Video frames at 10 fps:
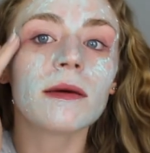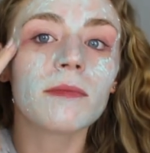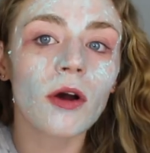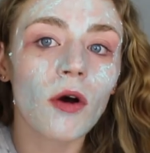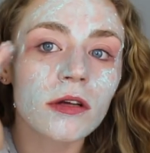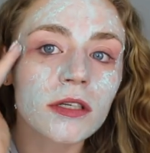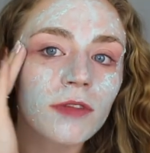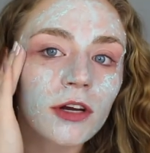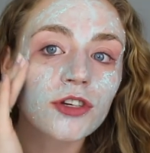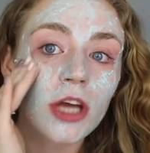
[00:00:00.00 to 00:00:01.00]
and because of
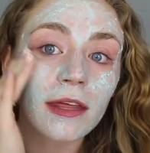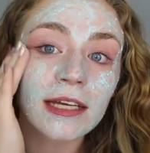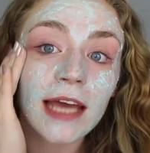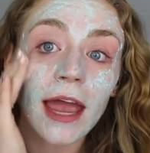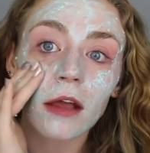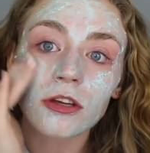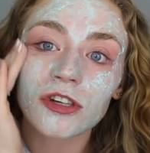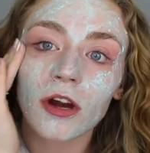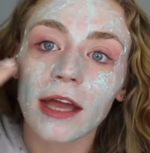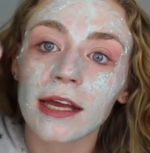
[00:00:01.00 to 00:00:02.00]
their jelly
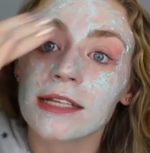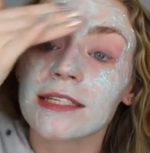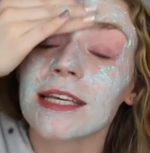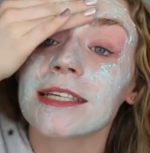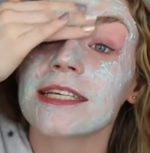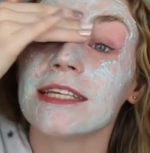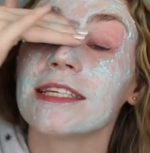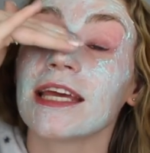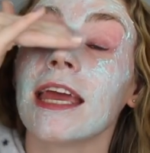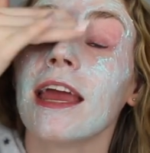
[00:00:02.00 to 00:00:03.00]
texture and
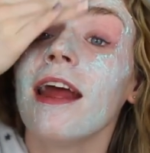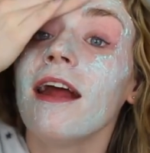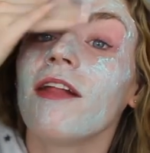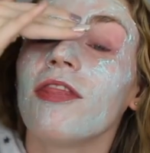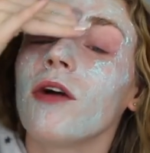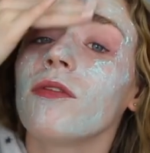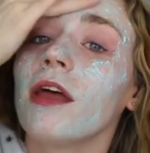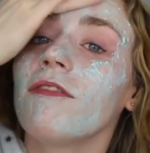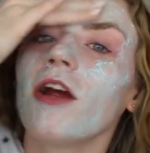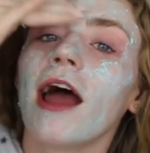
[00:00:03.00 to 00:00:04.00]
consistency, they'll
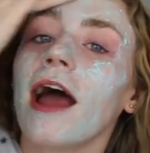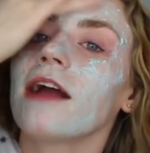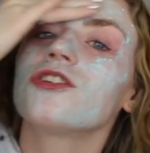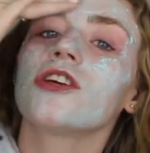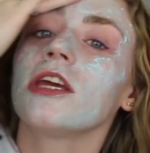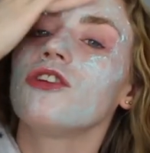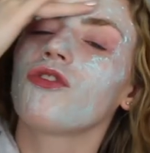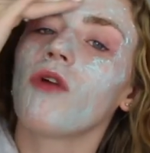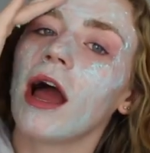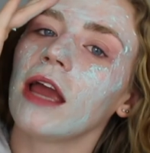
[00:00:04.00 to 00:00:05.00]
never actually
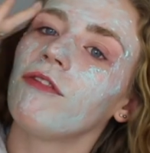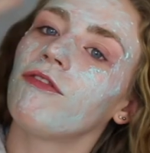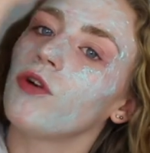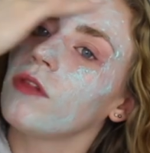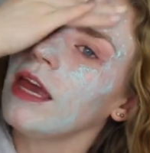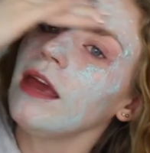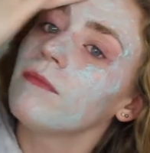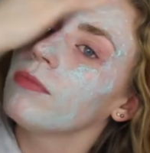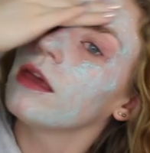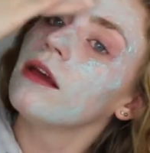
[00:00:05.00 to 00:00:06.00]
dry fully.
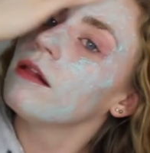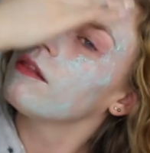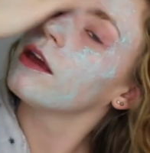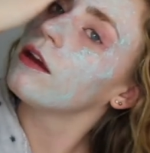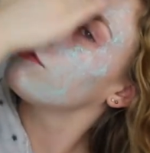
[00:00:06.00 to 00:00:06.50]
Like,